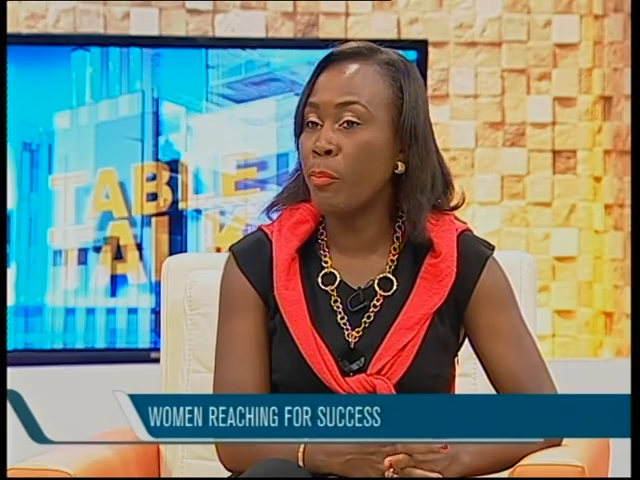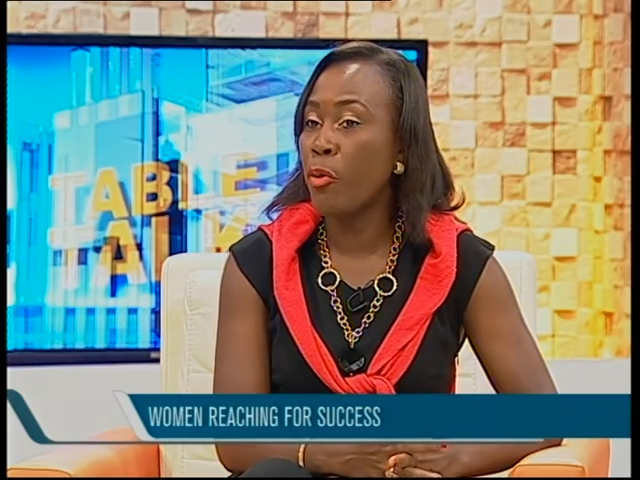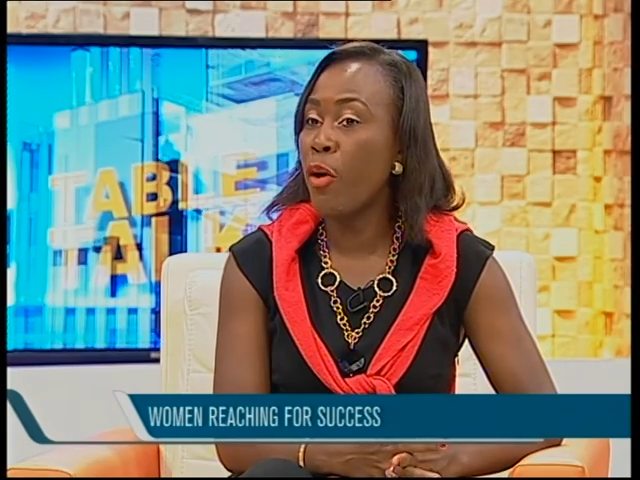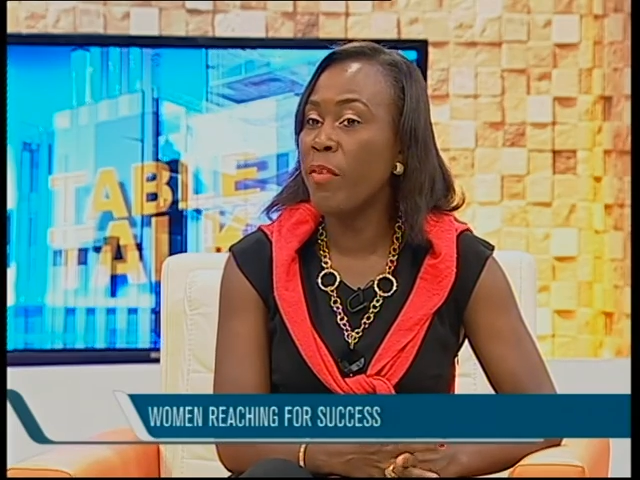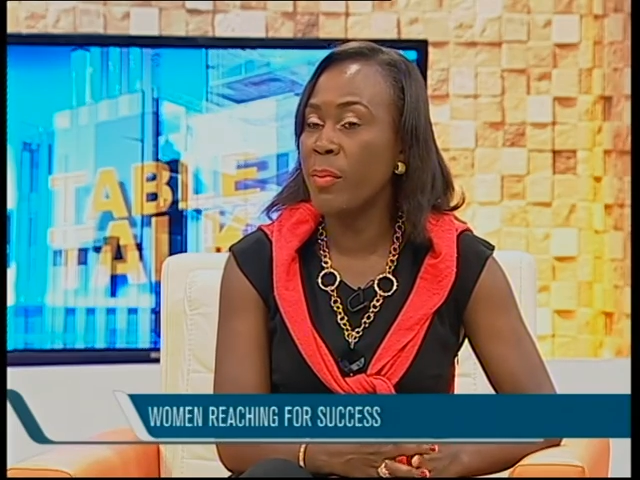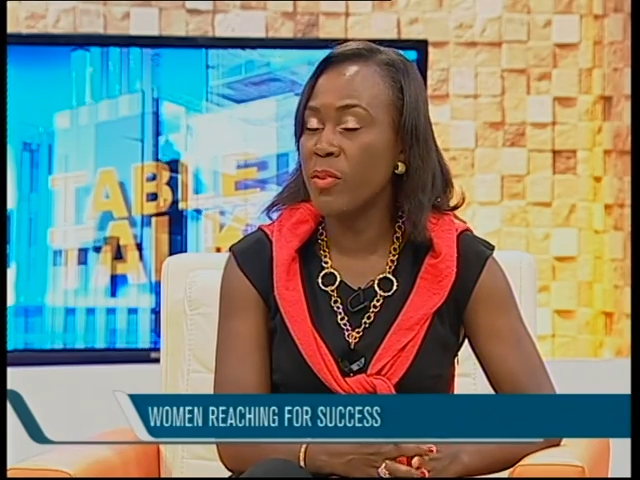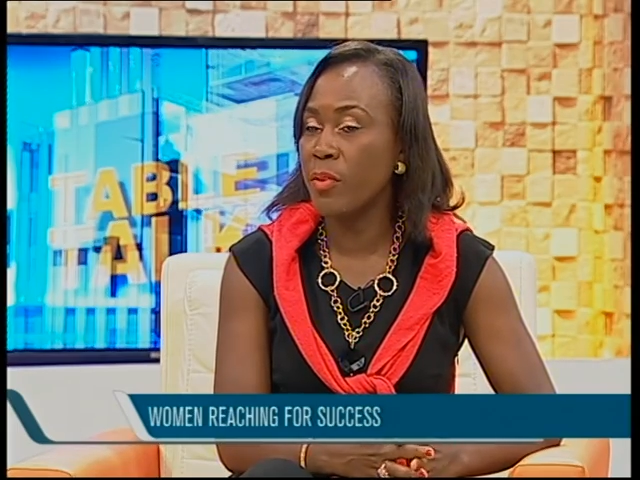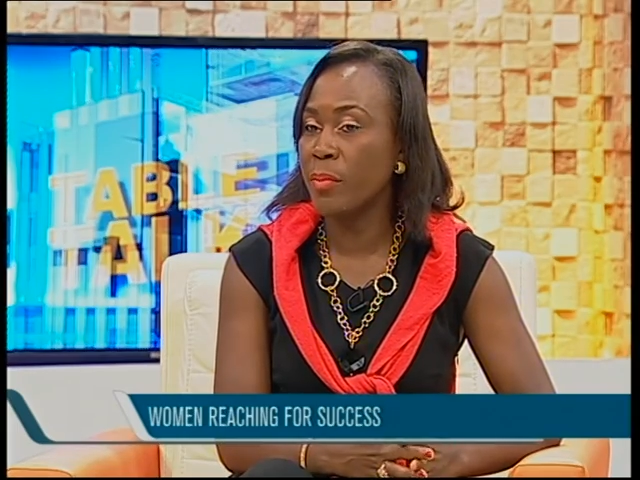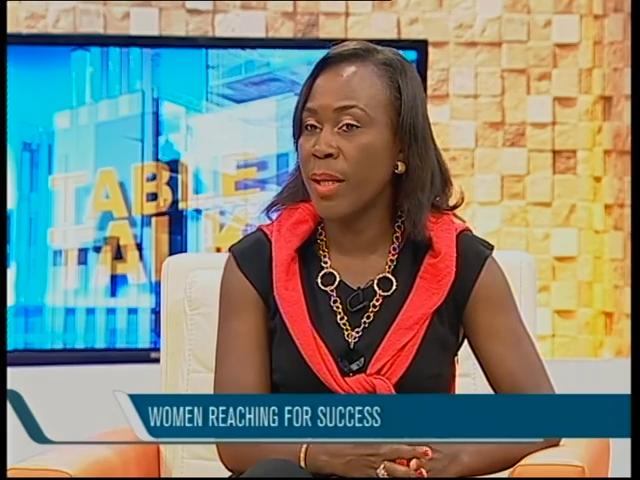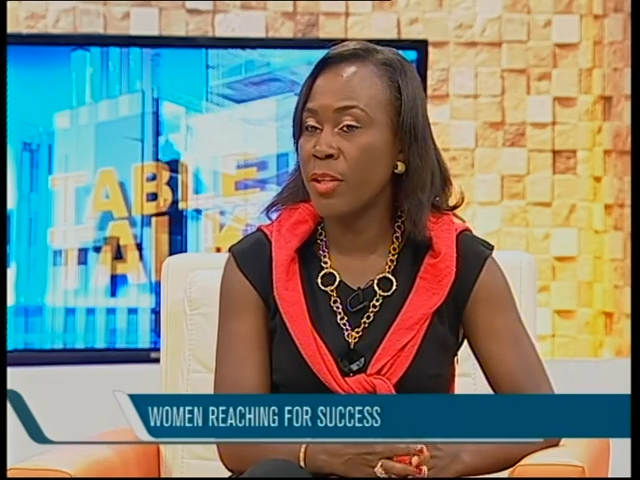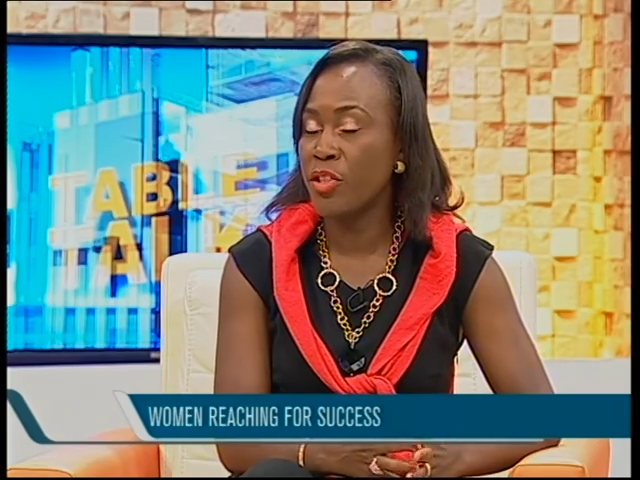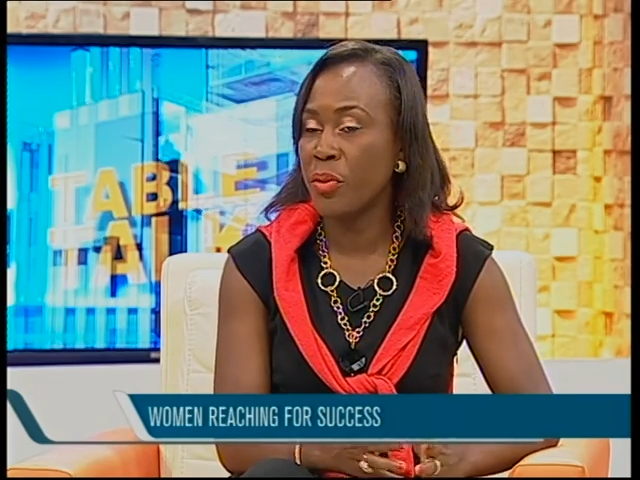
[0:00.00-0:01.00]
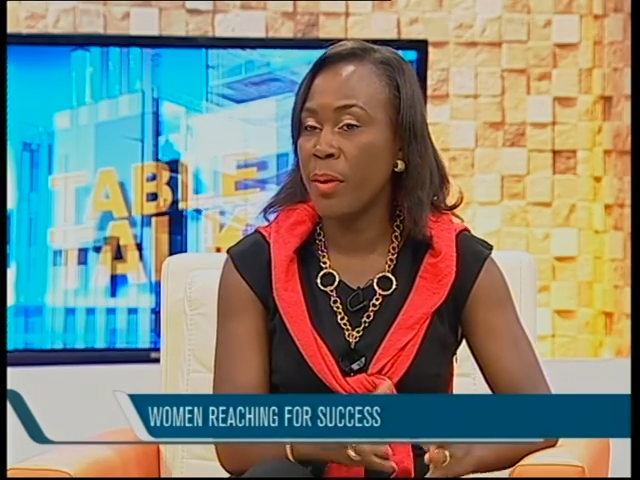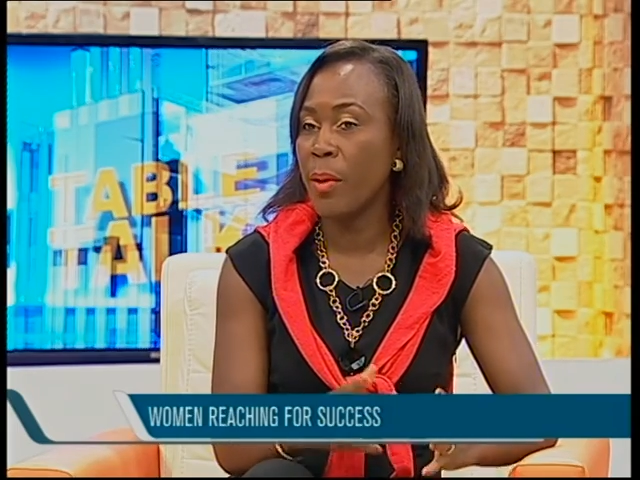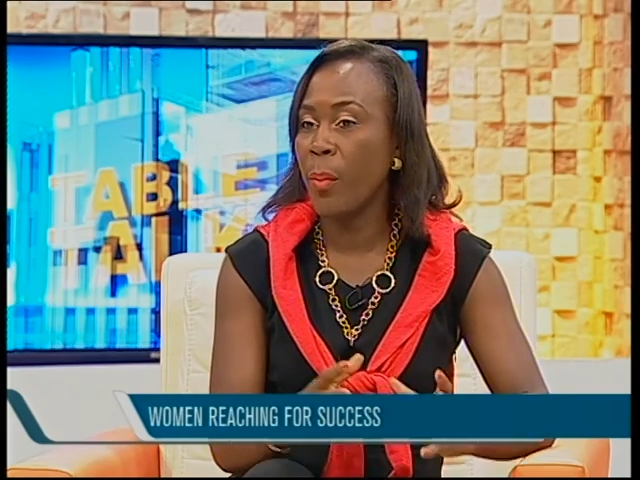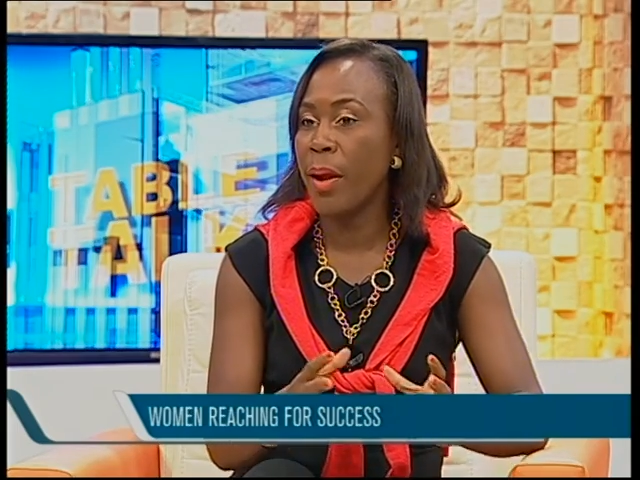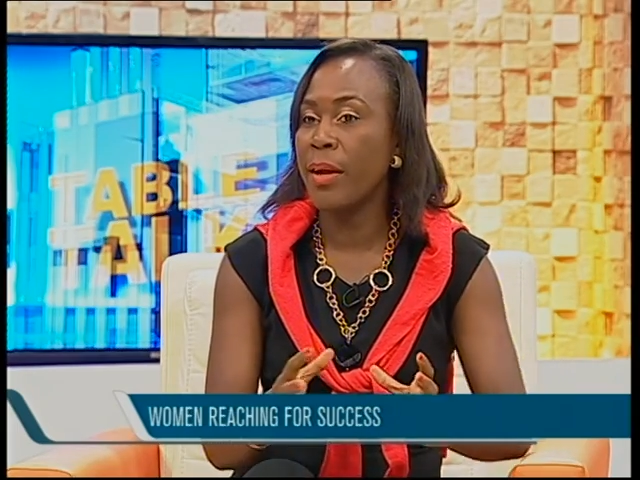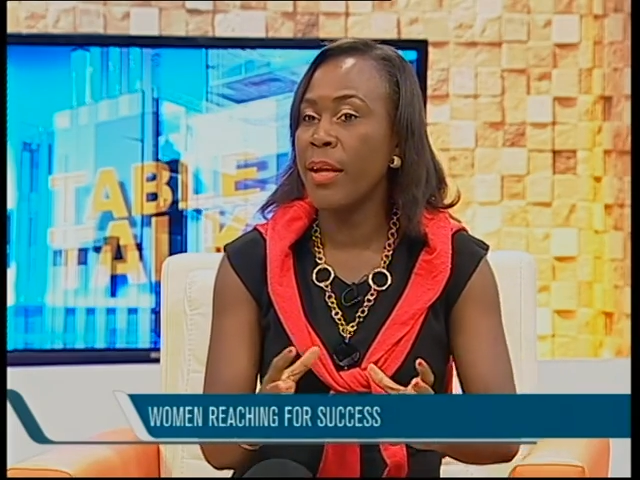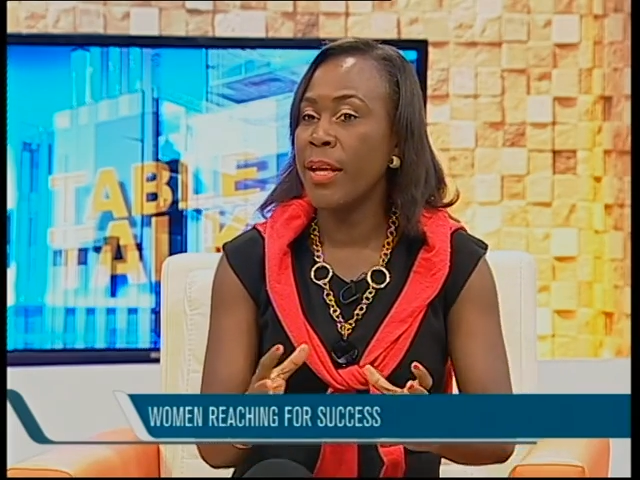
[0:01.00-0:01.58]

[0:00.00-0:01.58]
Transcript: proverb from Nigeria where